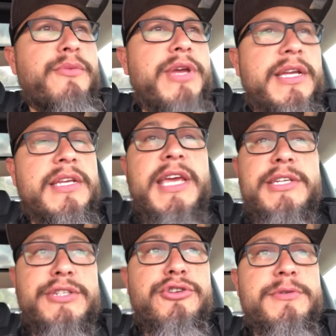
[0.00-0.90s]
And he
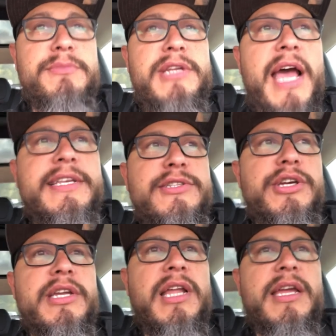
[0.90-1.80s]
actually drove some nice
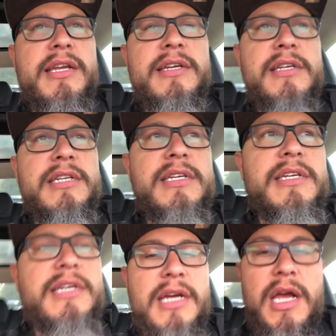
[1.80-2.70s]
looking like
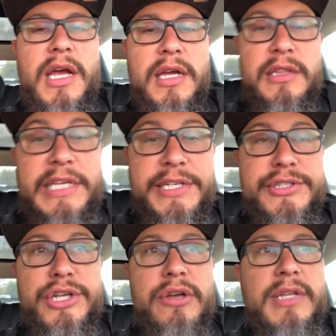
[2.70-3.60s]
lists,
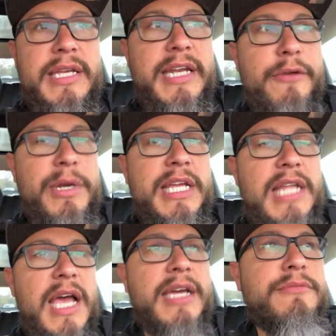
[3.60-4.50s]
you know, like getting everybody in
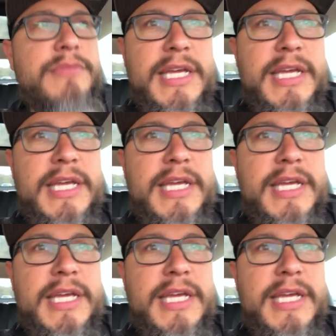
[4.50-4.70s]
line.